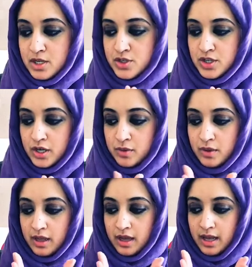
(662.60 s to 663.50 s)
So
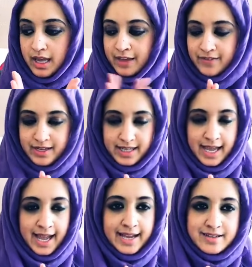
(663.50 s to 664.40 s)
if you're in your
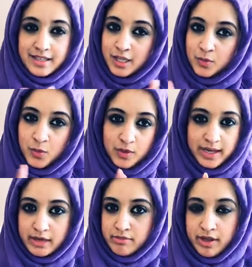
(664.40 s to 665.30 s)
head, you won't
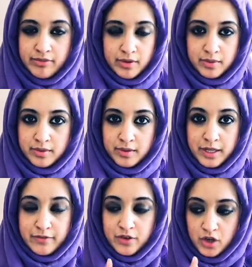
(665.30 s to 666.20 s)
get a breakthrough.
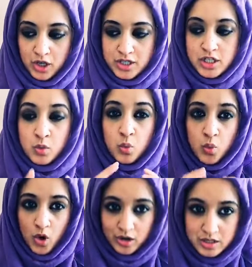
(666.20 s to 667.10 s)
You've got to
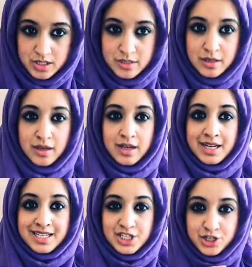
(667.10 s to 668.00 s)
want
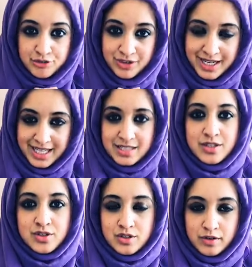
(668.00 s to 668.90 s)
to release the
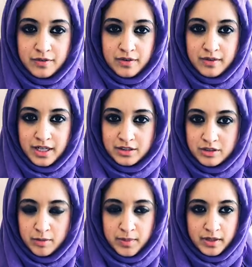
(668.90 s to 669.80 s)
stuff that's
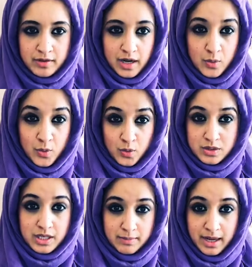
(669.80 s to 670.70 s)
stopping you or
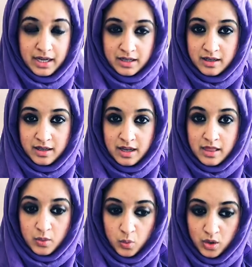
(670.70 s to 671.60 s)
holding you back.
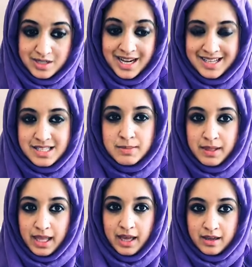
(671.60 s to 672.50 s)
The want has to be
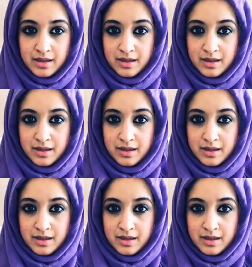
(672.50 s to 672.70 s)
there.